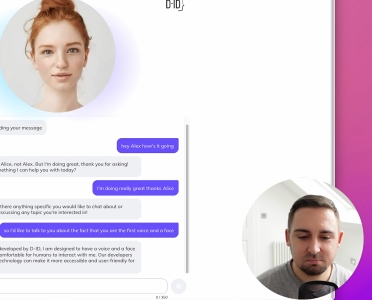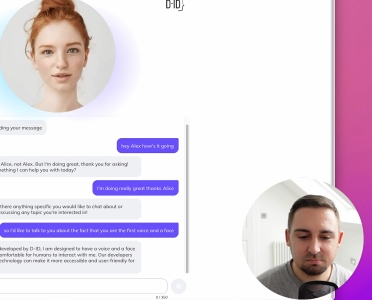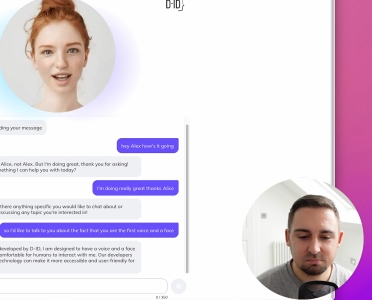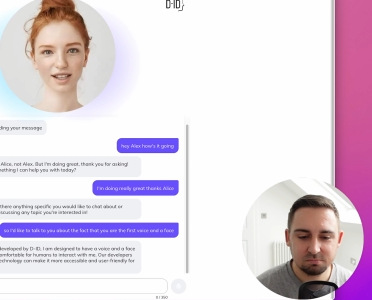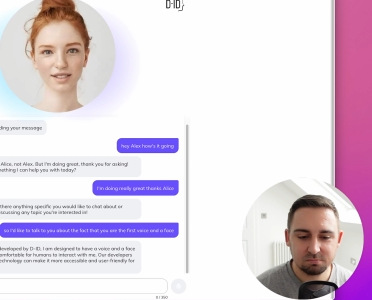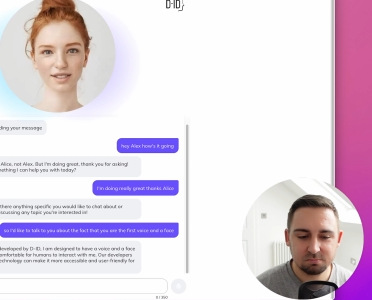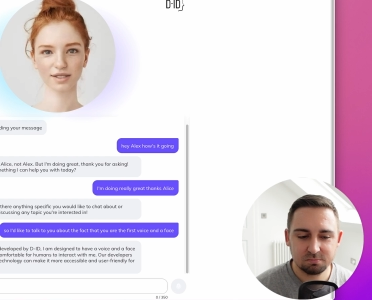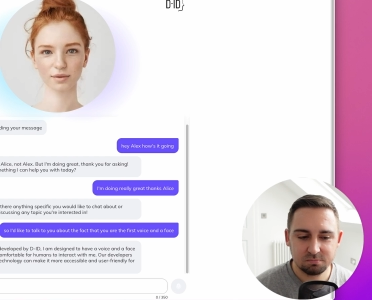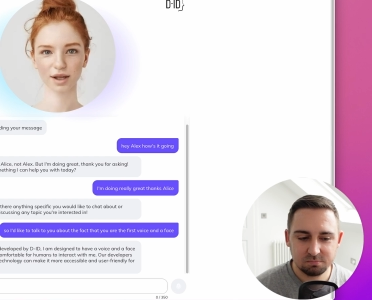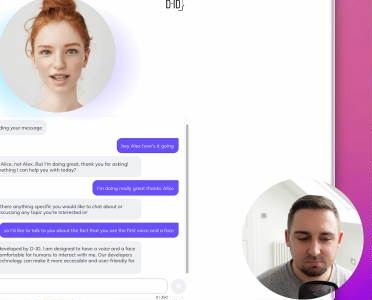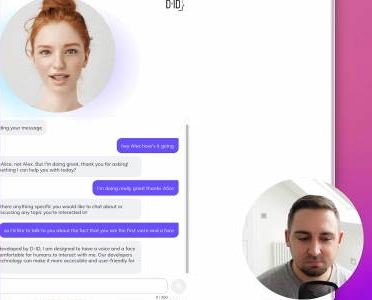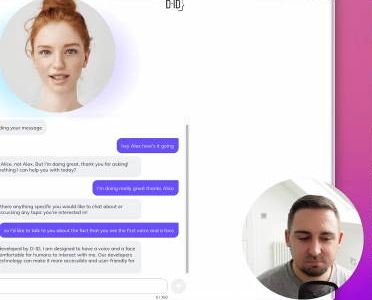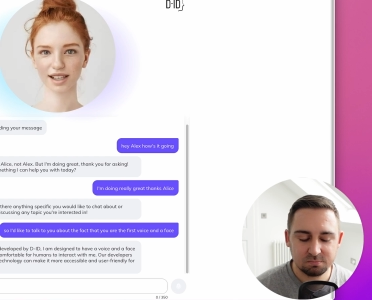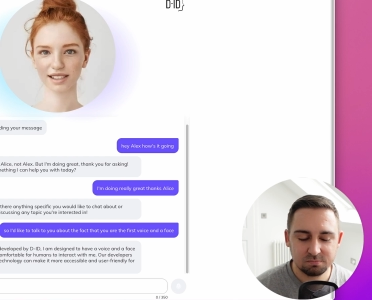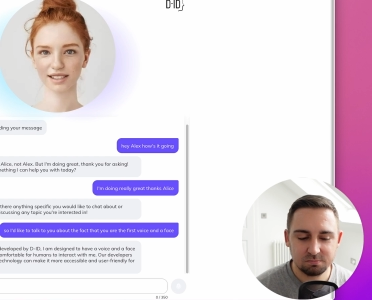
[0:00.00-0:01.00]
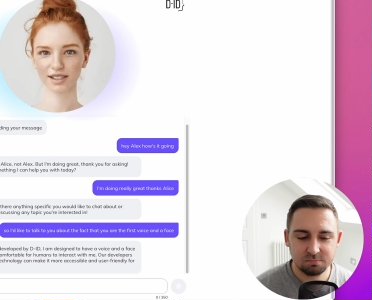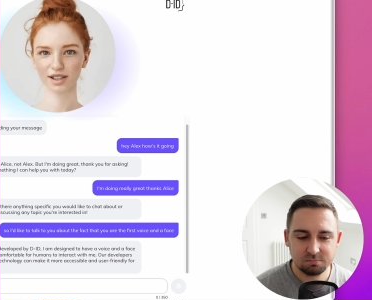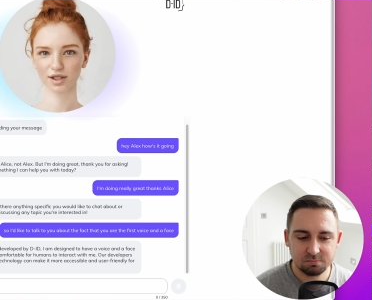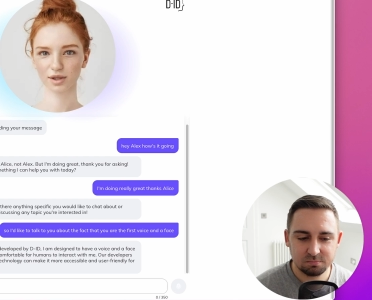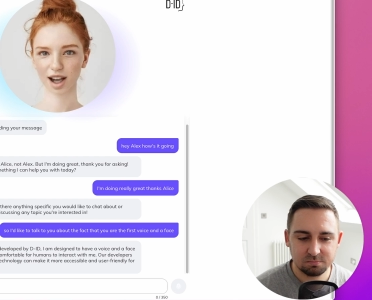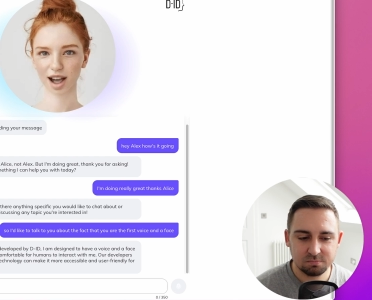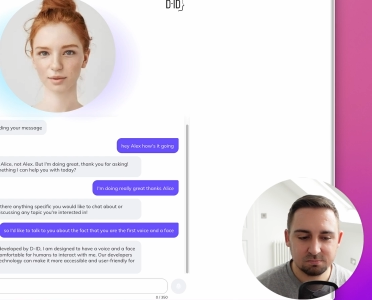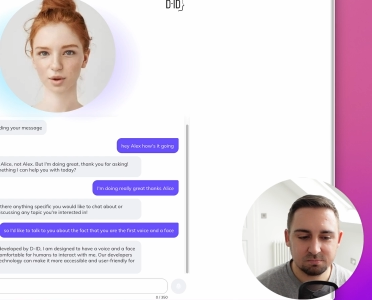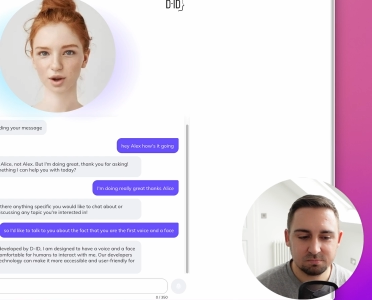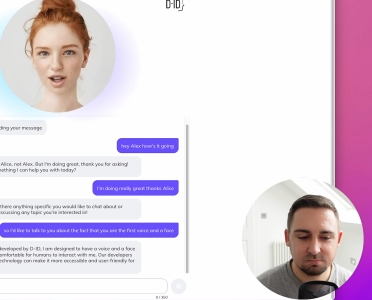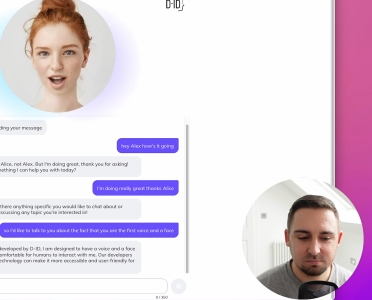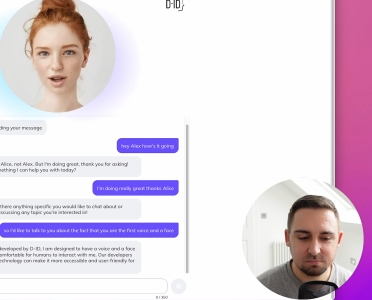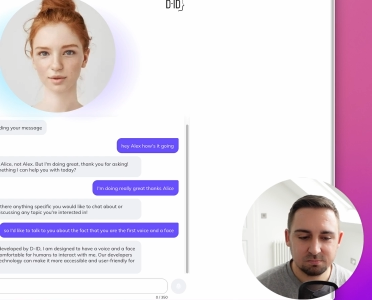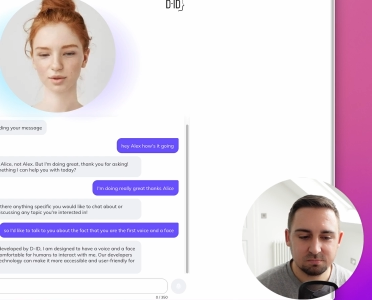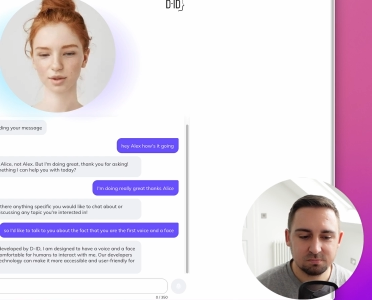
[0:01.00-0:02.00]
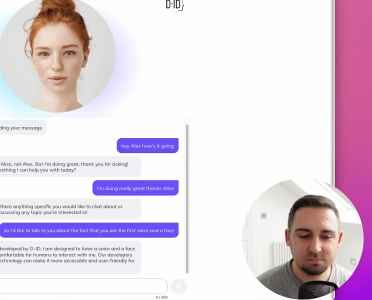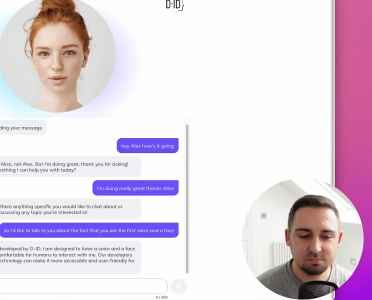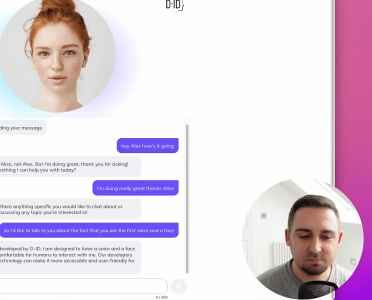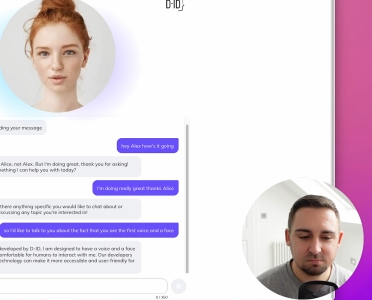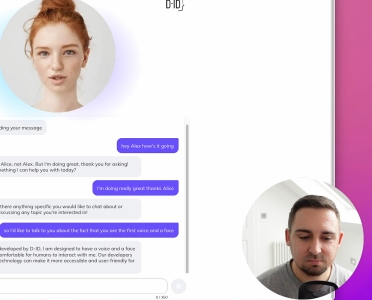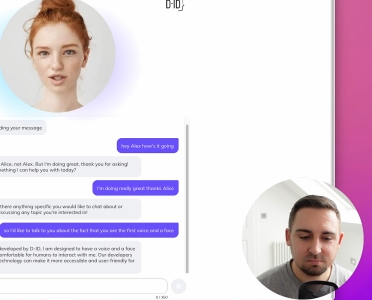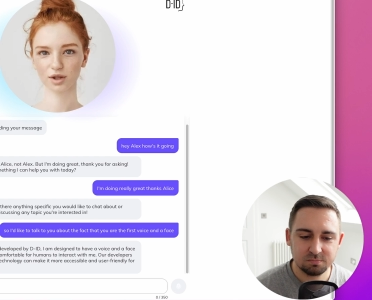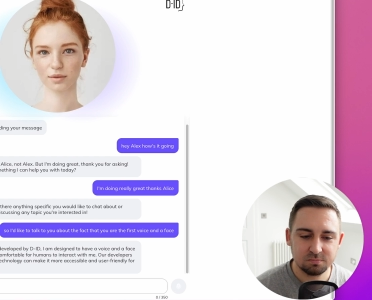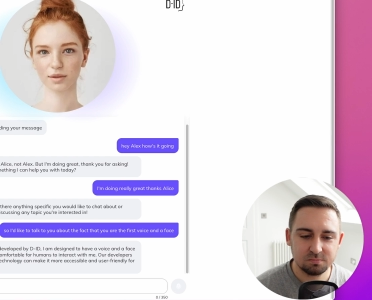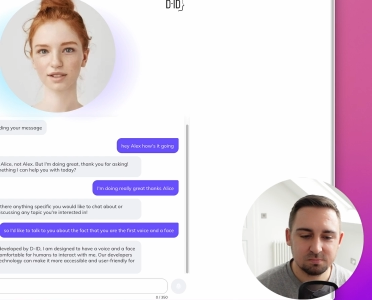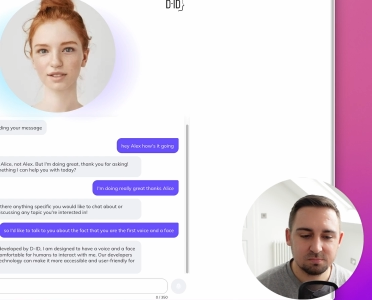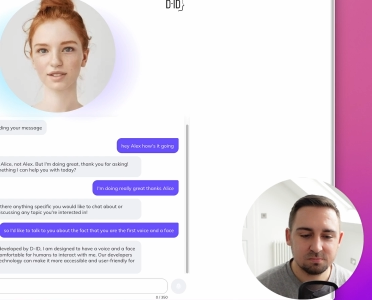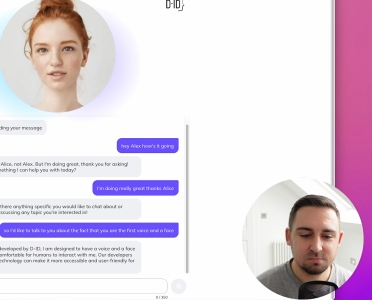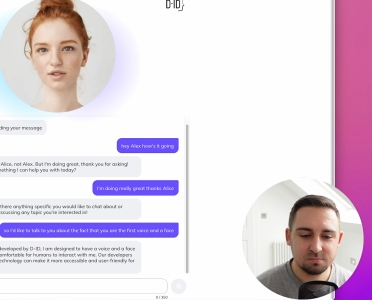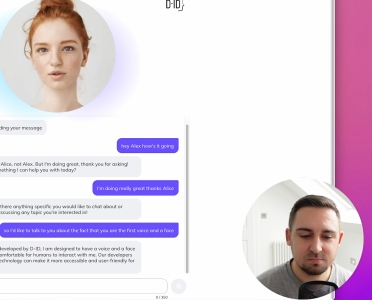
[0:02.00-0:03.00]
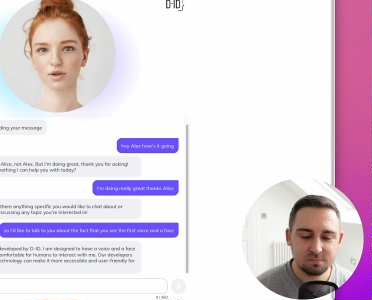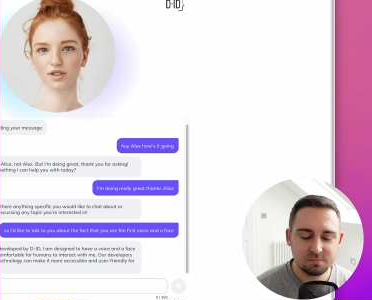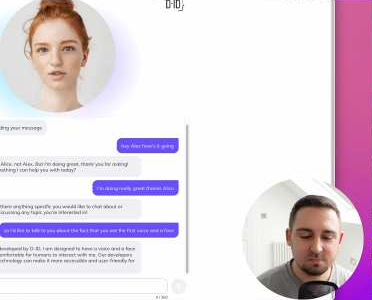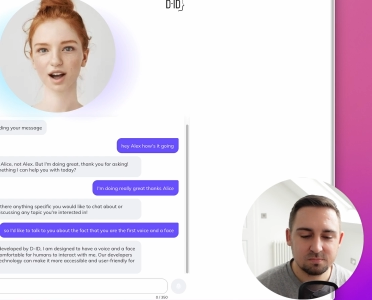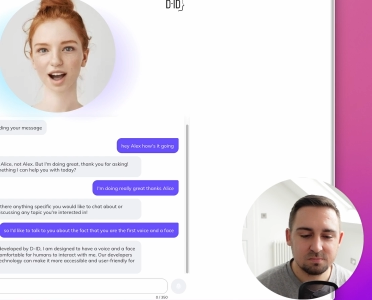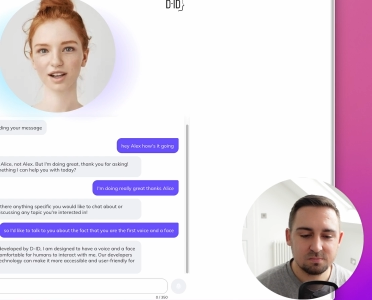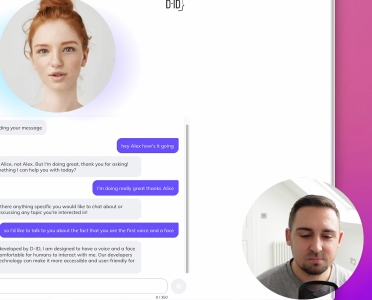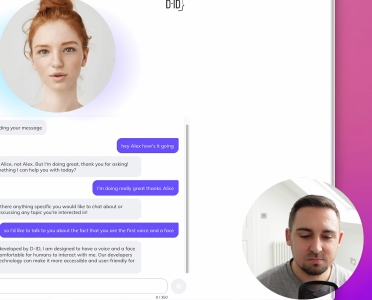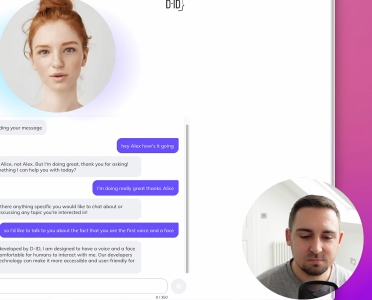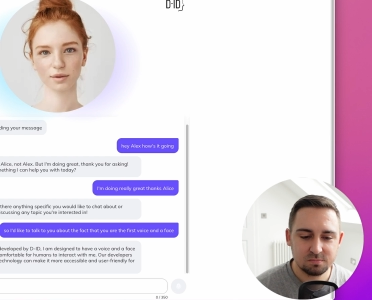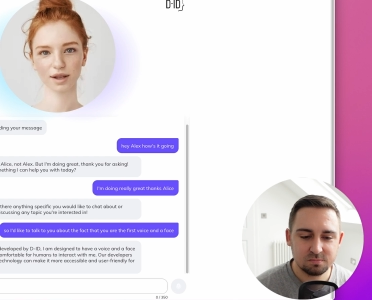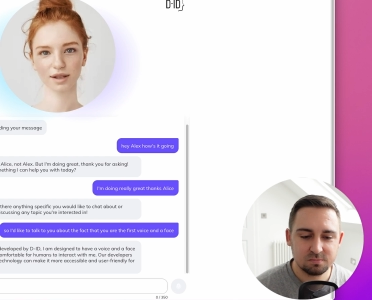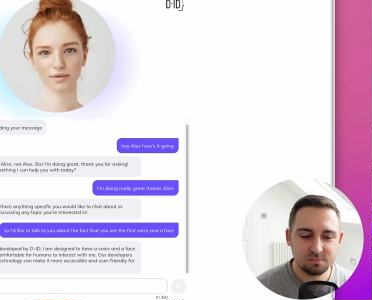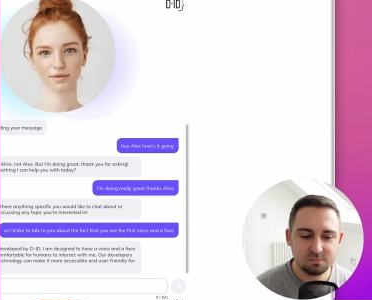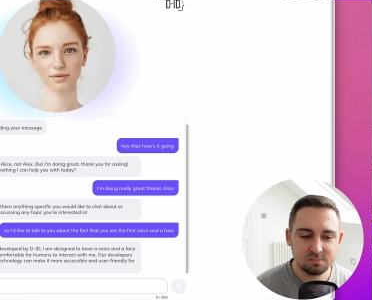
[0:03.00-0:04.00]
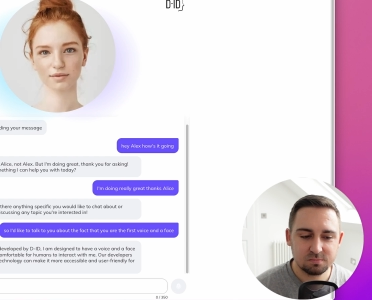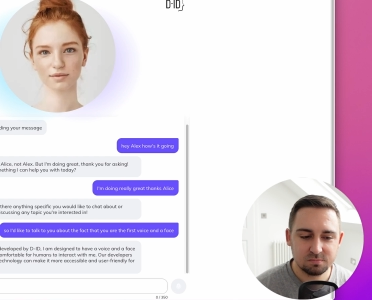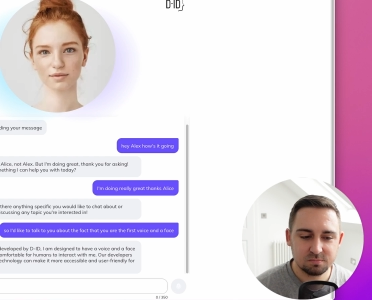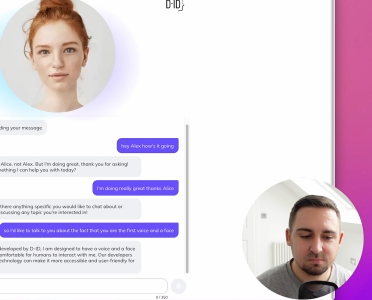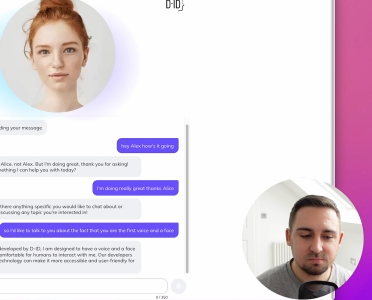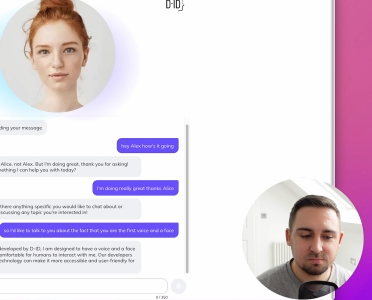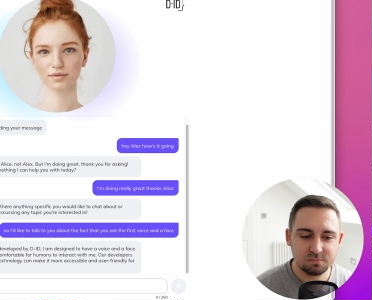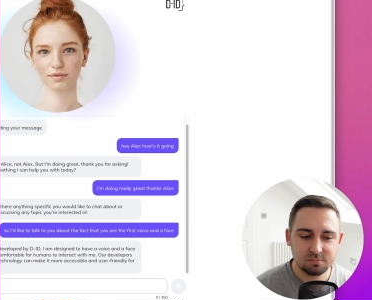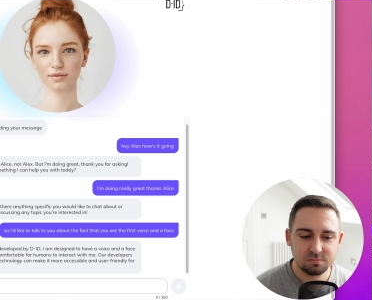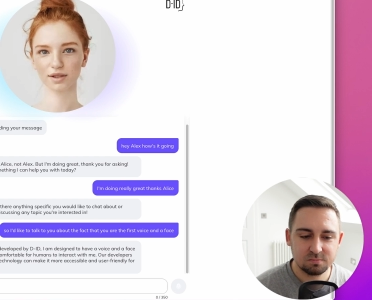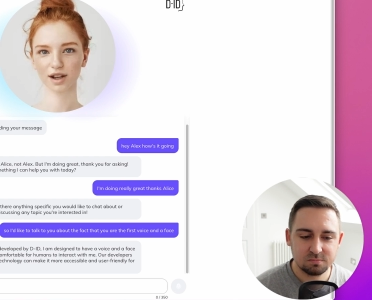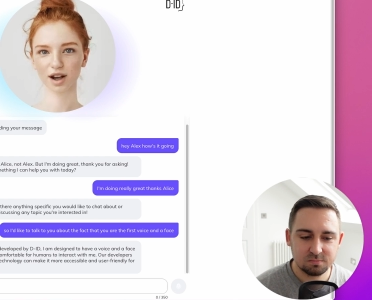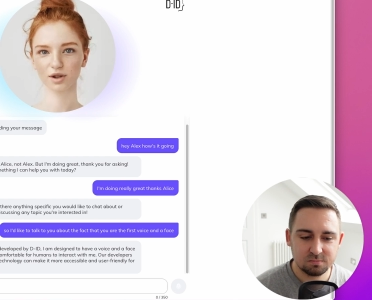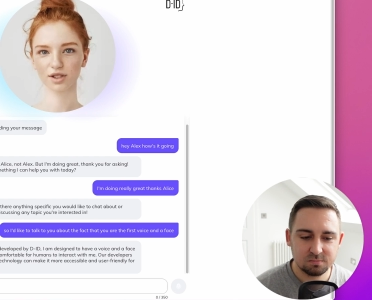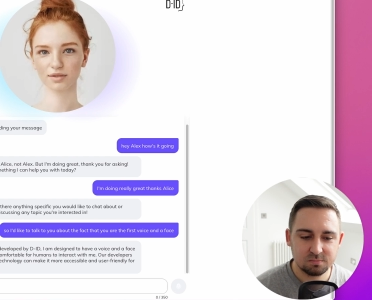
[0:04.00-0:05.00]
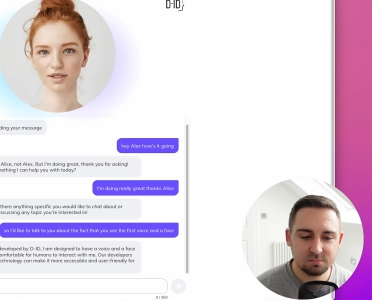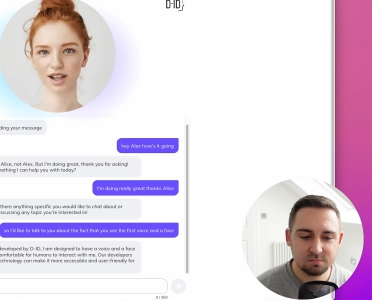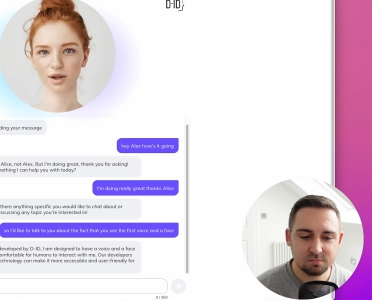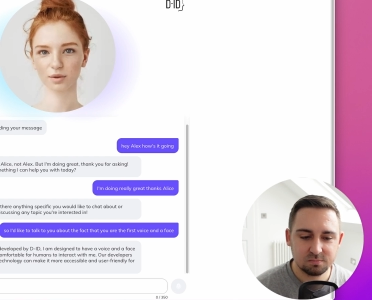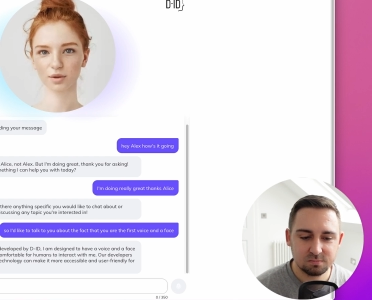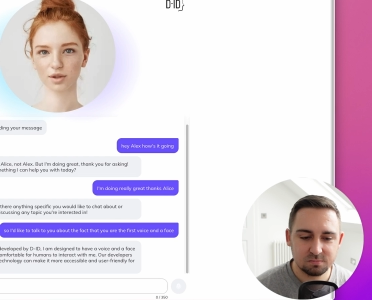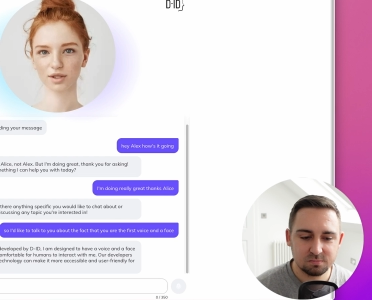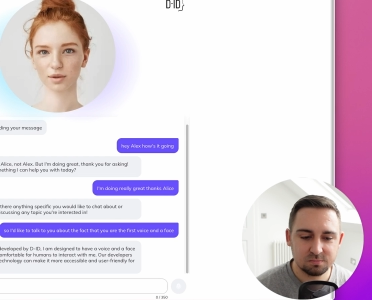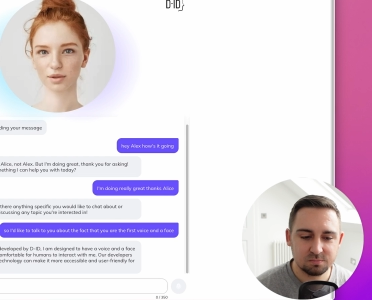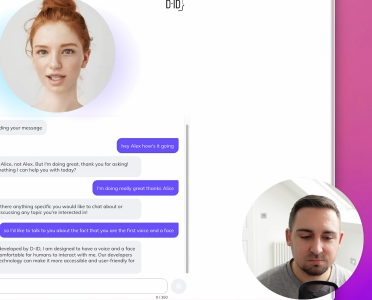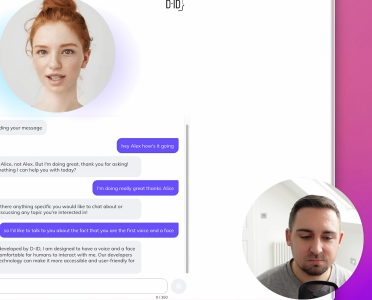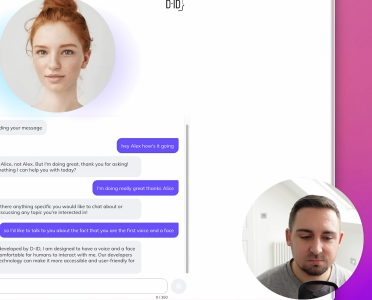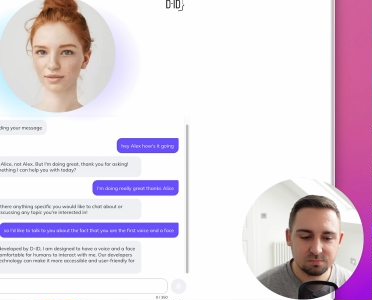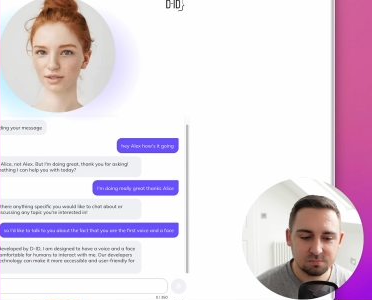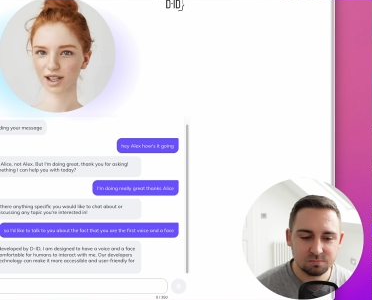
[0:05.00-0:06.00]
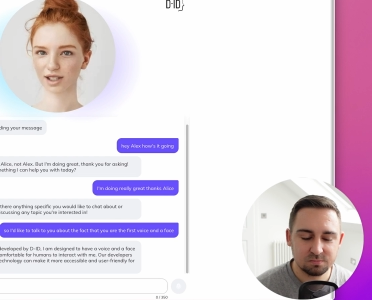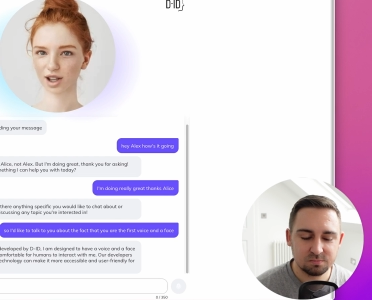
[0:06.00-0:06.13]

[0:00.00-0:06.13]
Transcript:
Speaker 1: face to make it easier and more comfortable for humans to interact with me. Our developers believe that